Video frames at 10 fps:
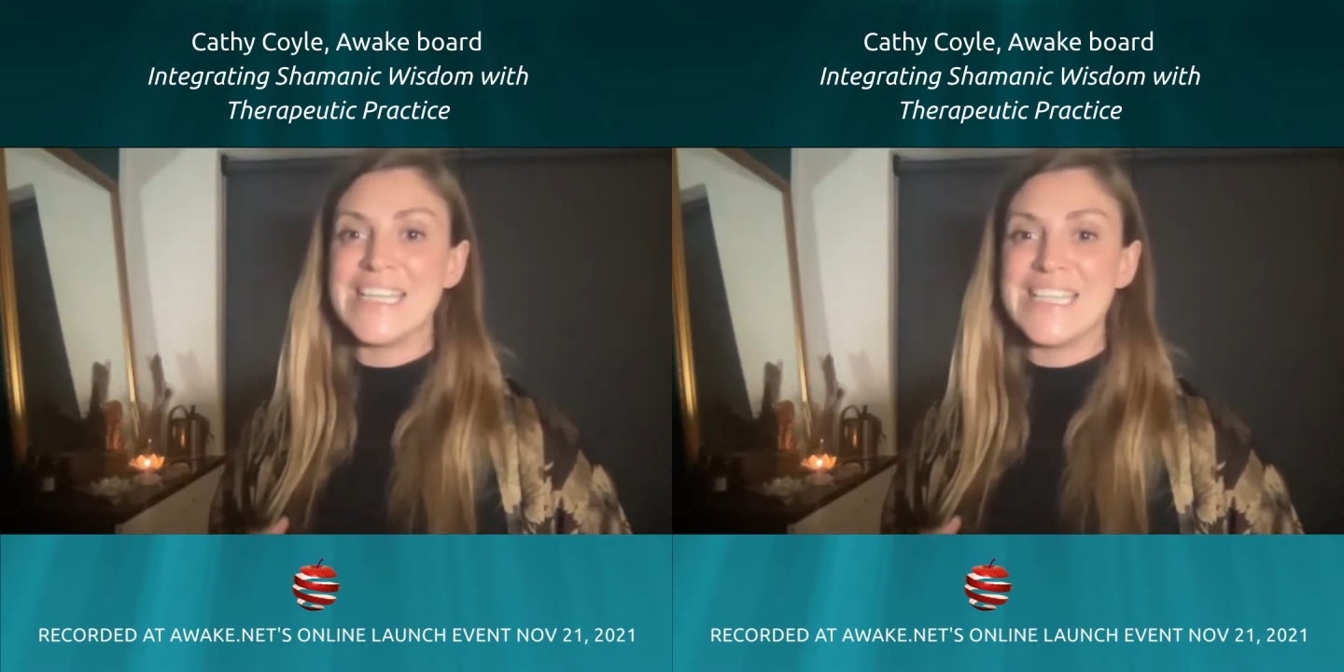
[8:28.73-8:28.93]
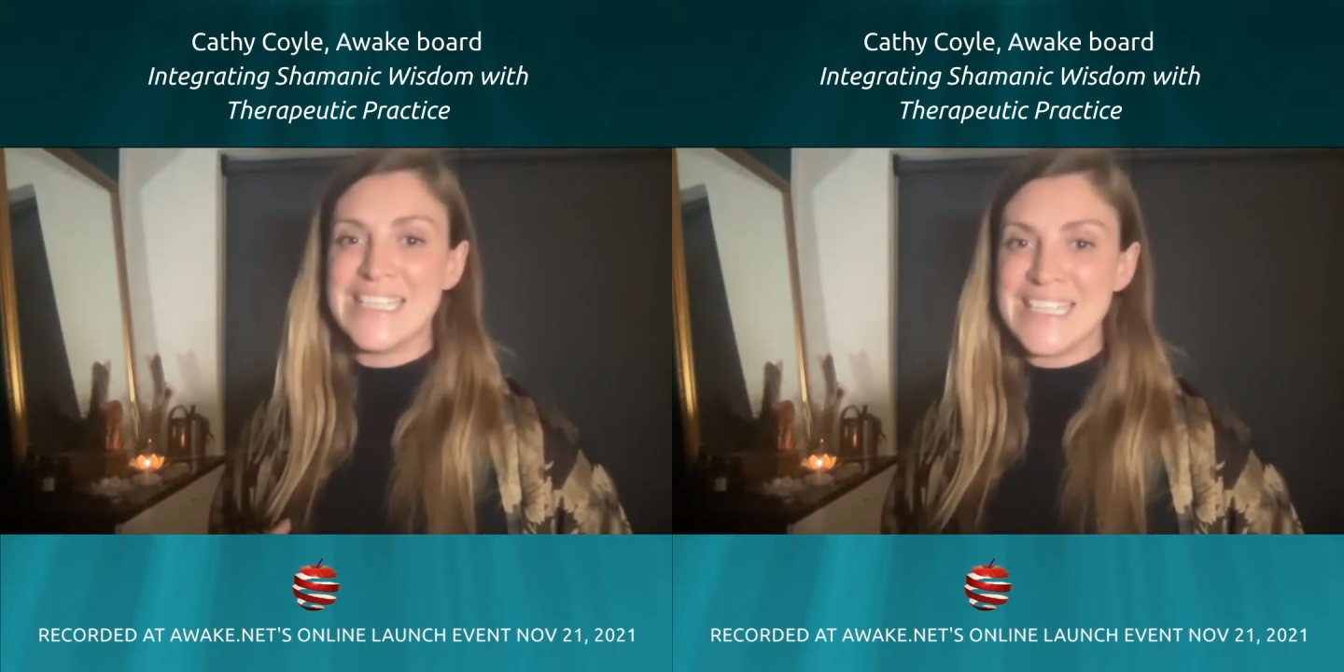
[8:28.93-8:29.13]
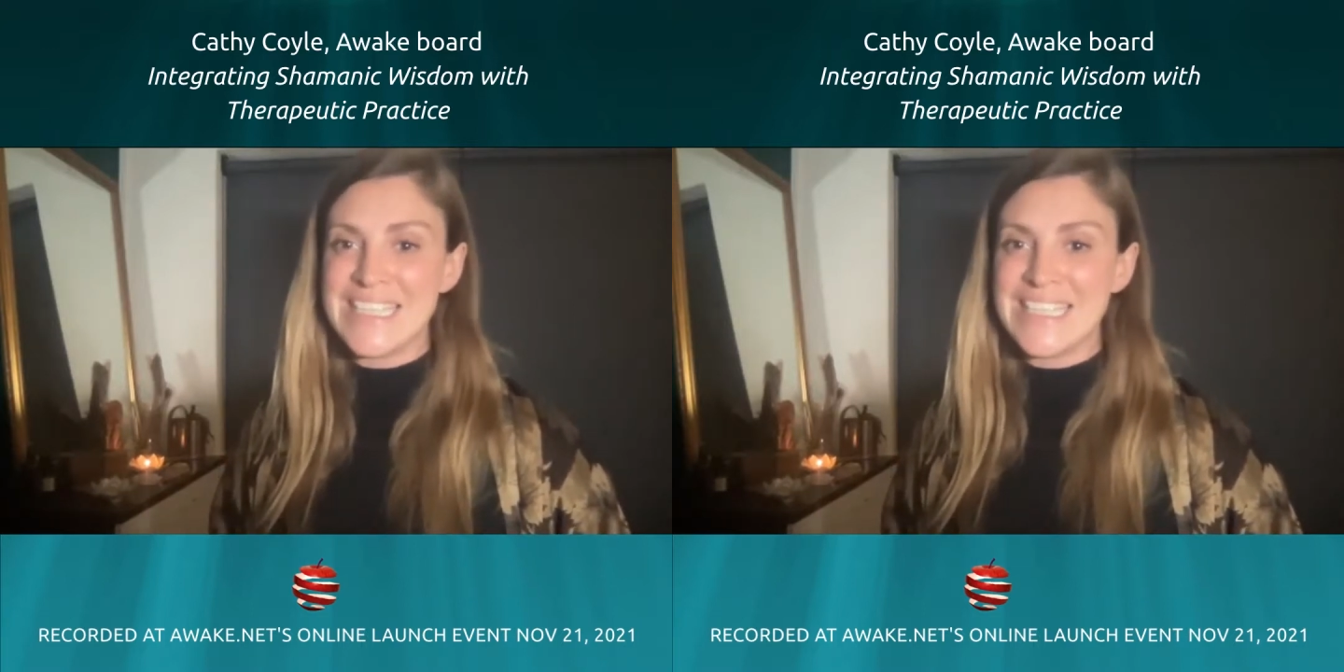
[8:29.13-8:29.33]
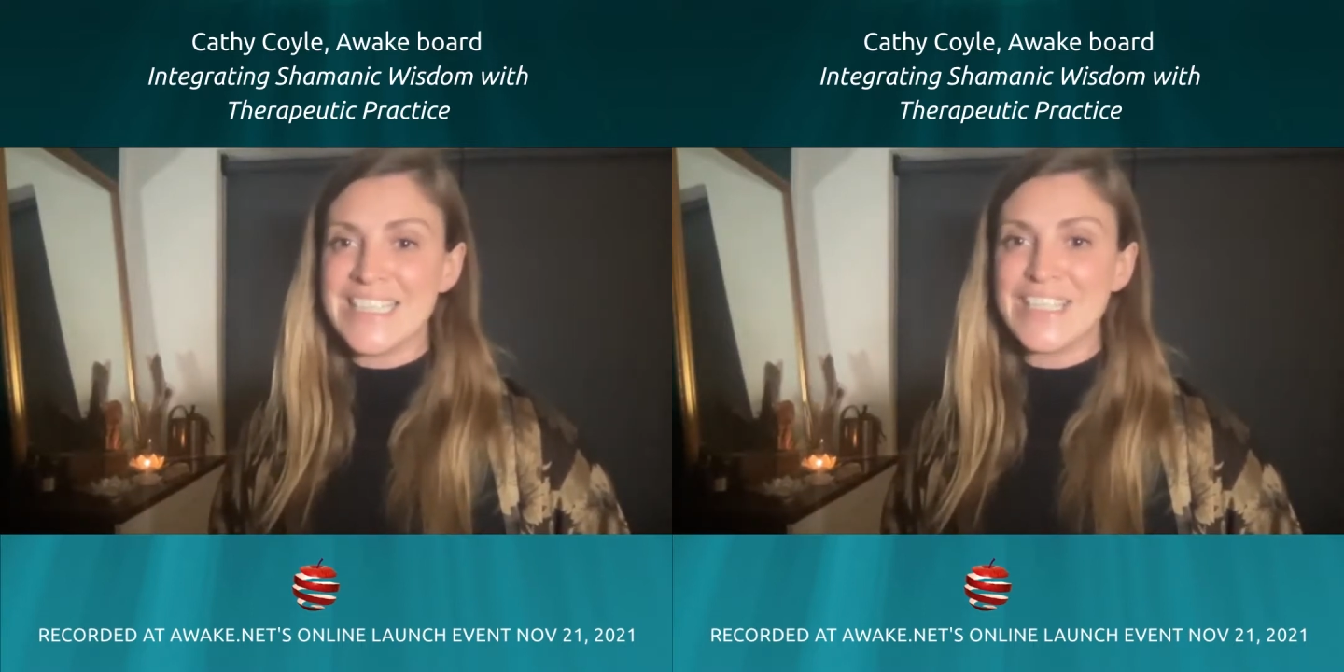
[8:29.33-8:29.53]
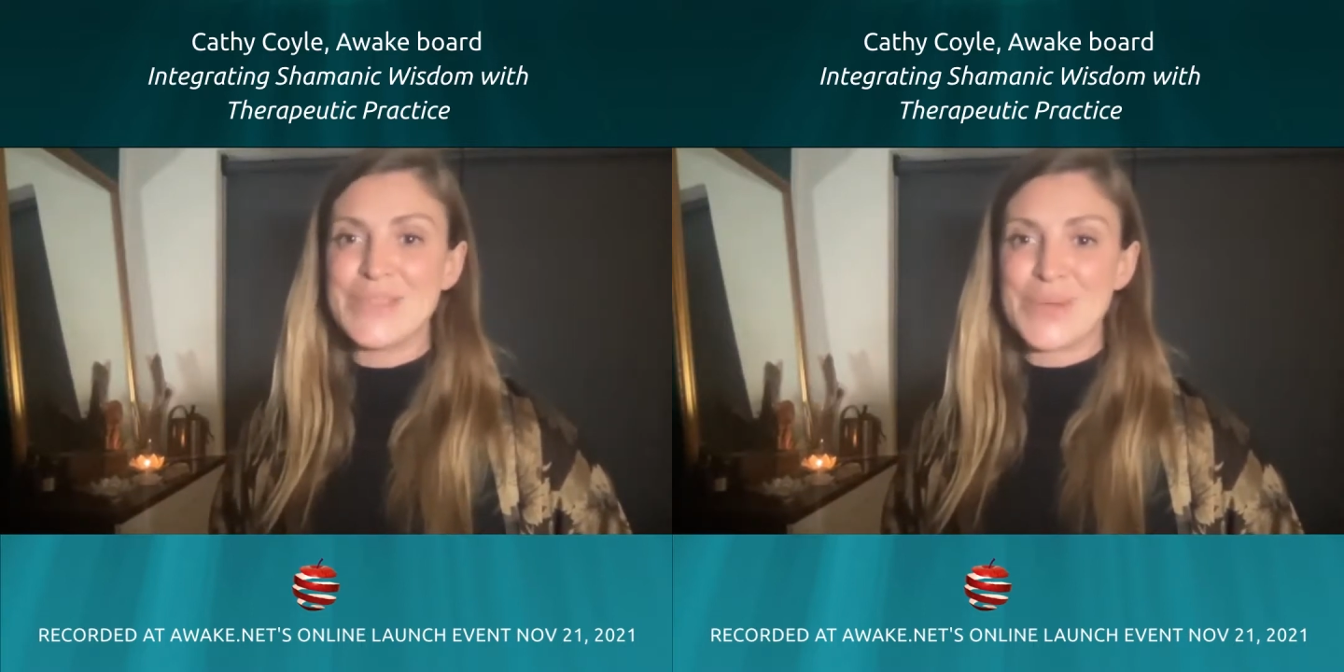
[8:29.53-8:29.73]

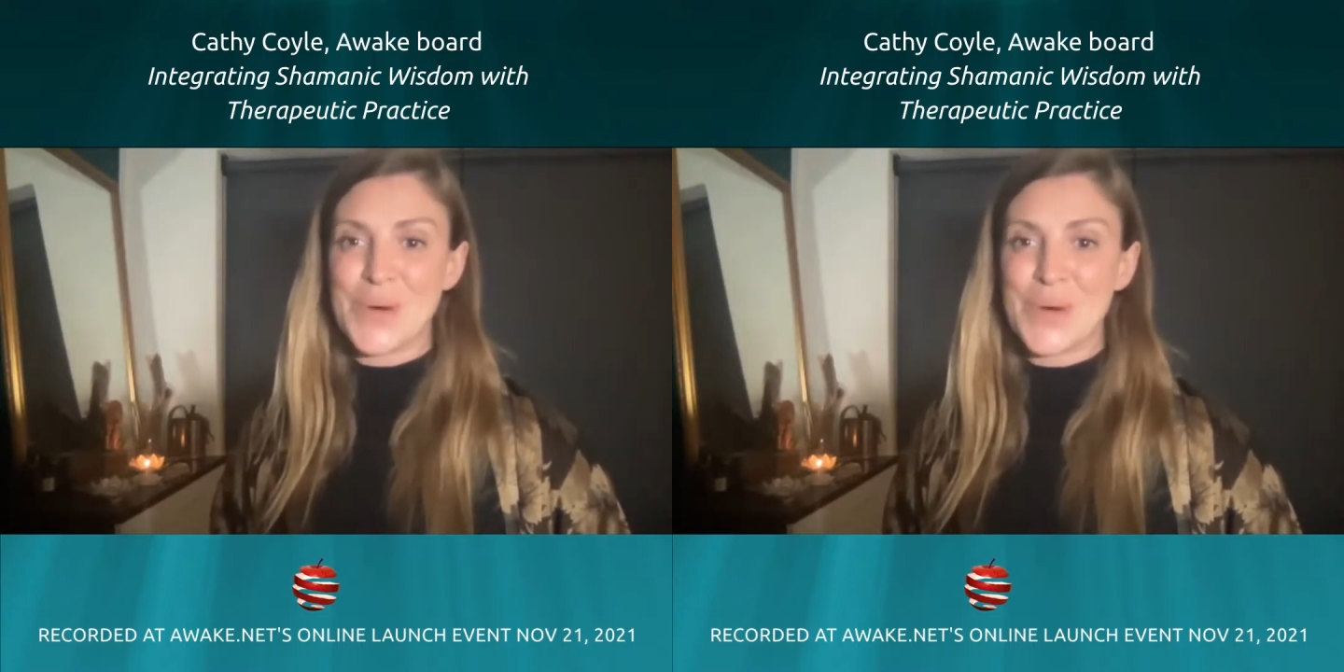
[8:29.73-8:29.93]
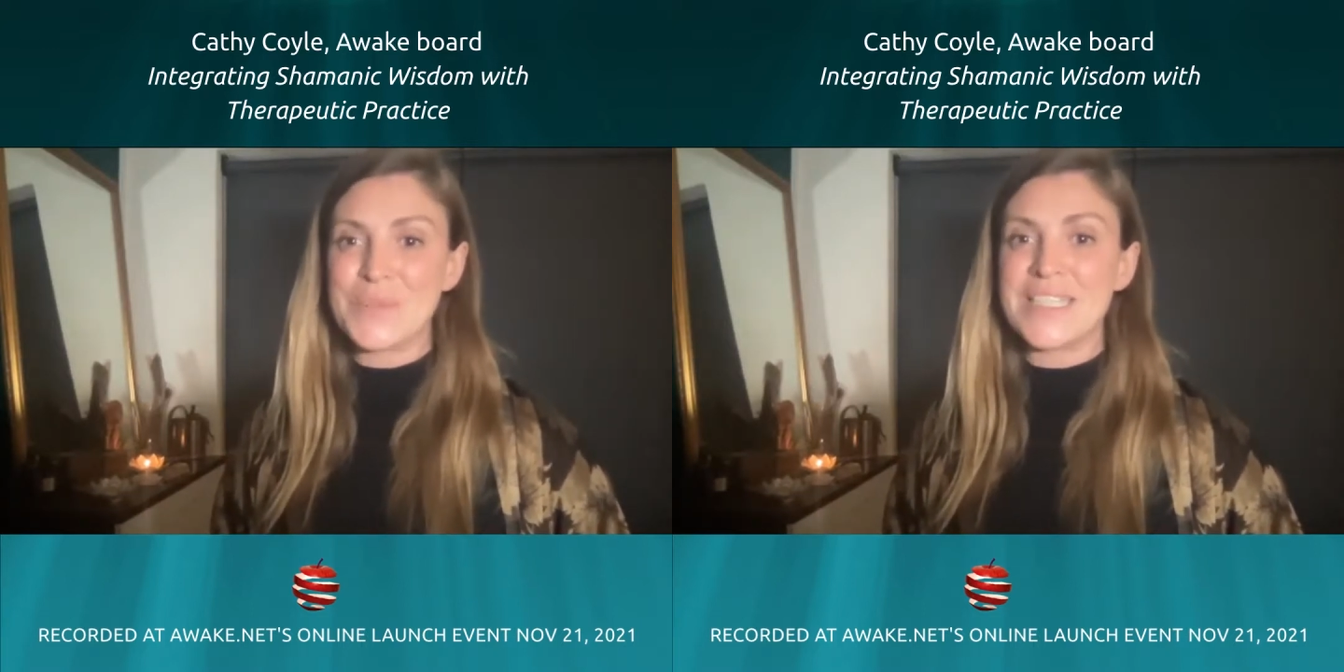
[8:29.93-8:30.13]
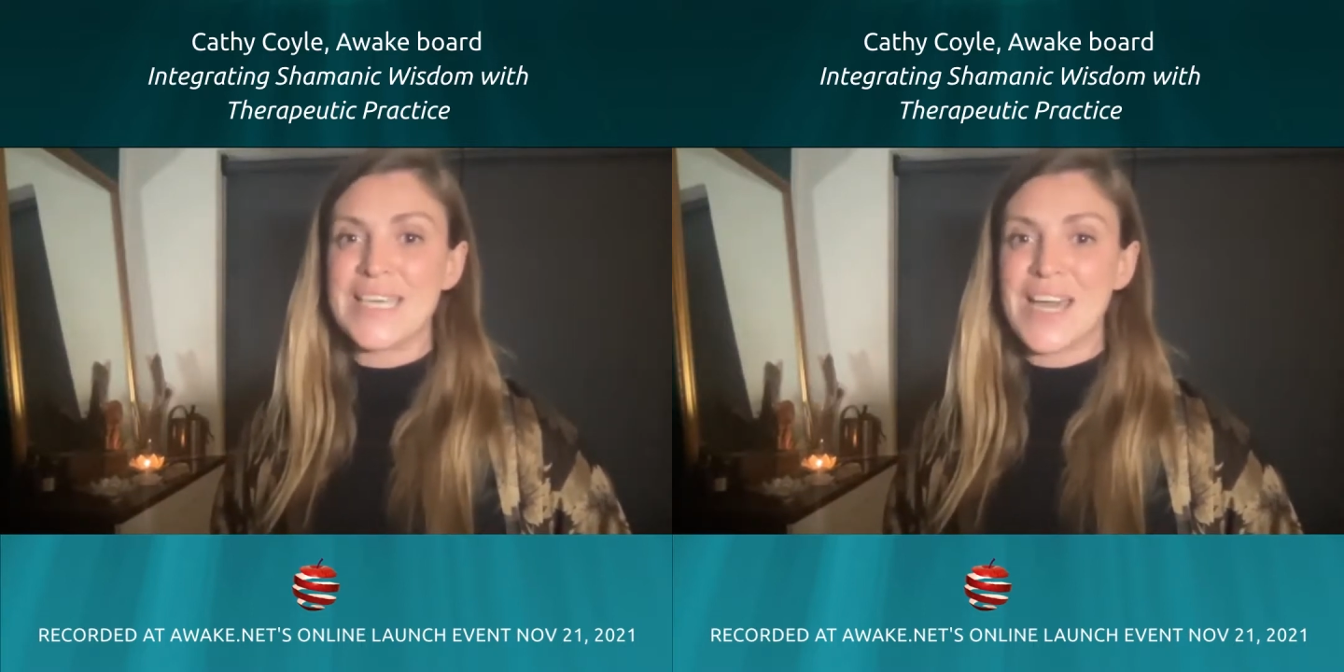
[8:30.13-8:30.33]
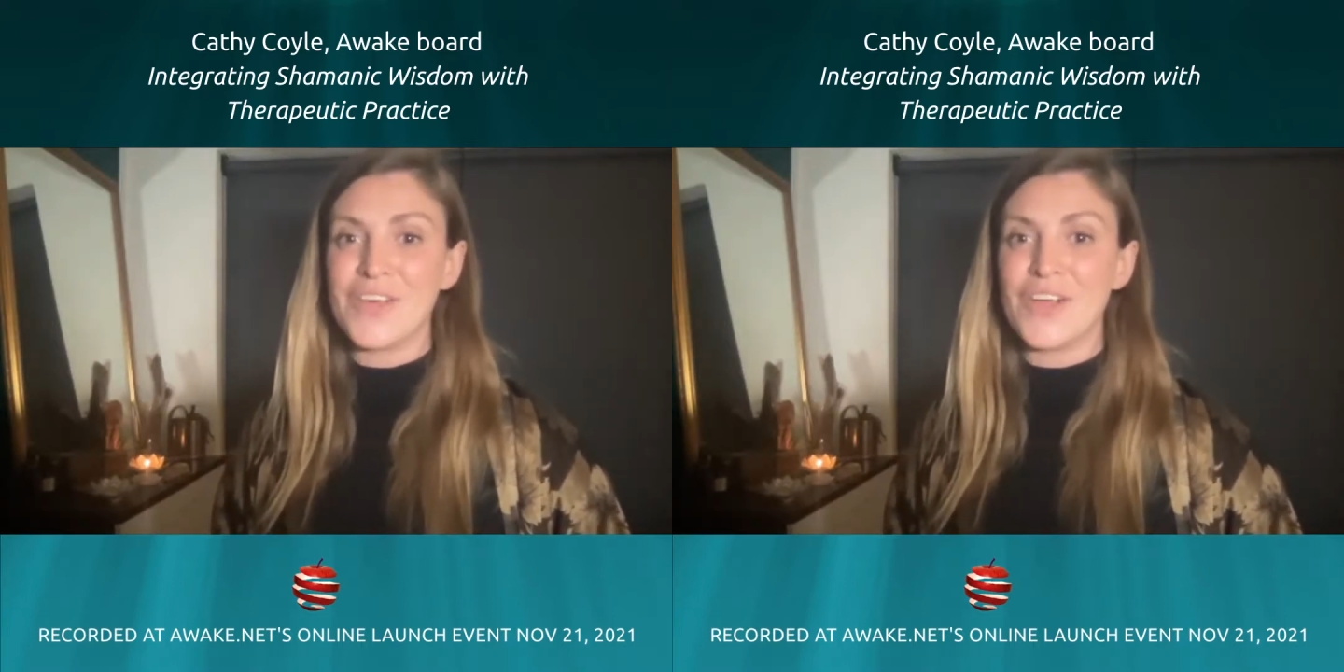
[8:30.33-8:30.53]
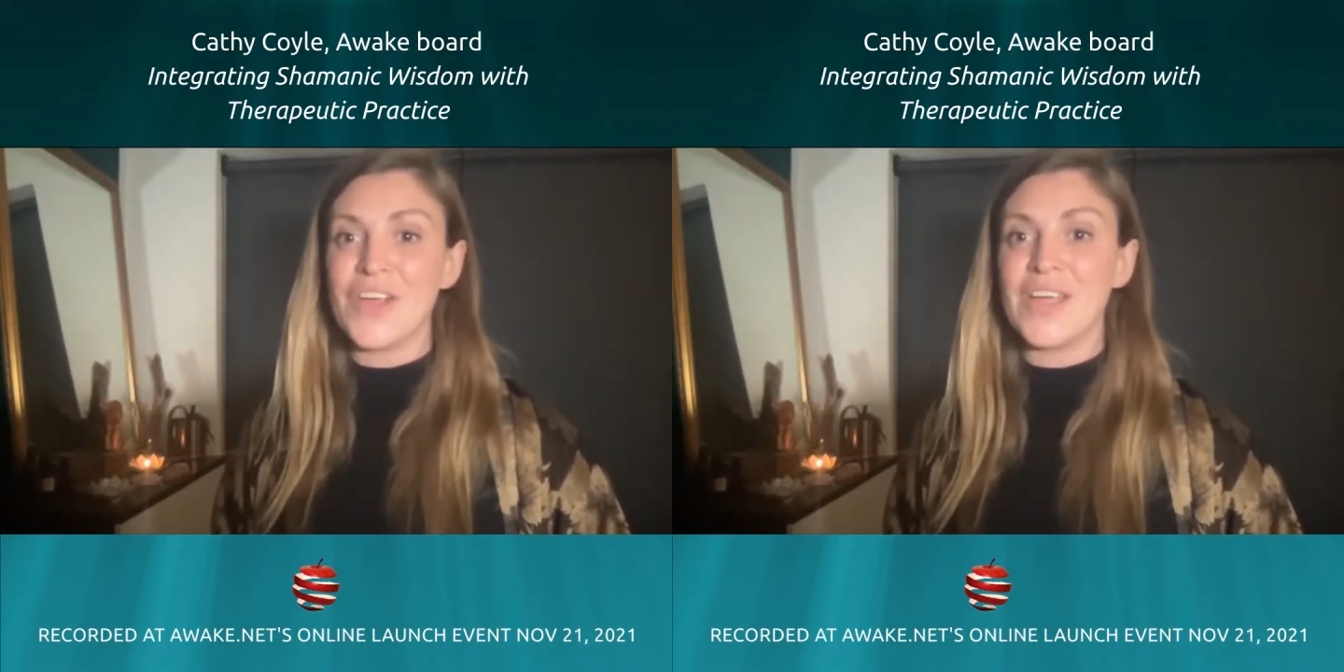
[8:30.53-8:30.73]
need to come together